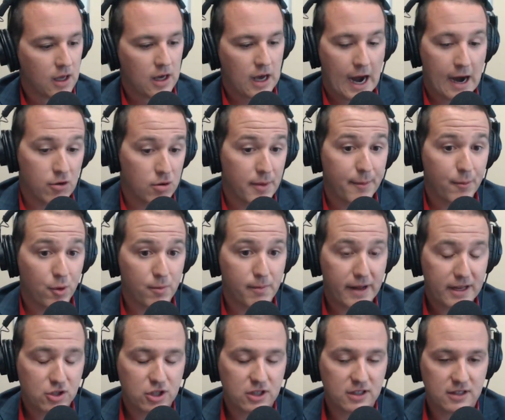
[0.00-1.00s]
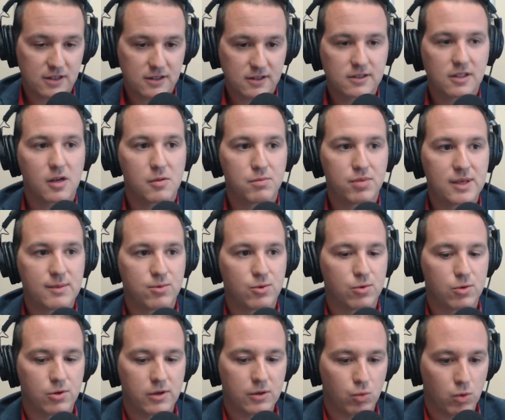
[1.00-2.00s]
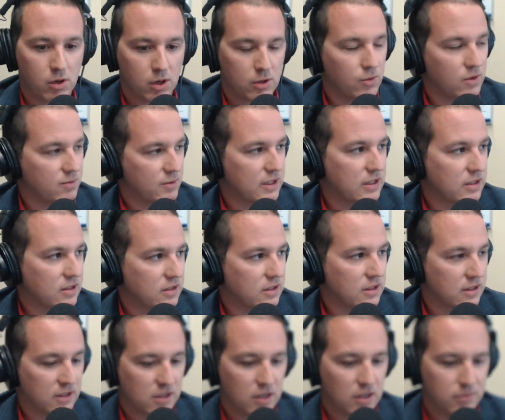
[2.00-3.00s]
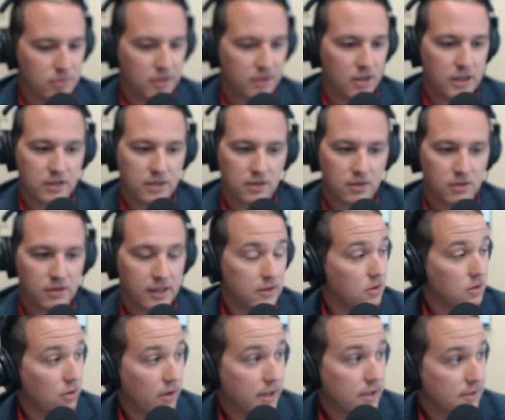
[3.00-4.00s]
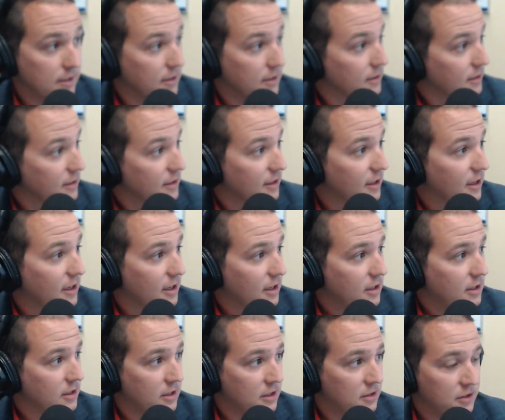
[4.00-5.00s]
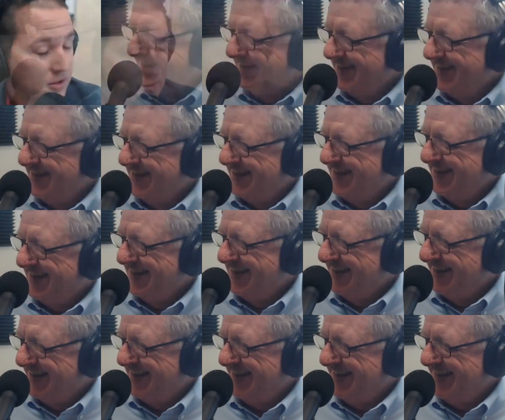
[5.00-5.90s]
I remember mentioning it to some people who had worked with me in the company. They're like, dude, that's crazy. There's no way.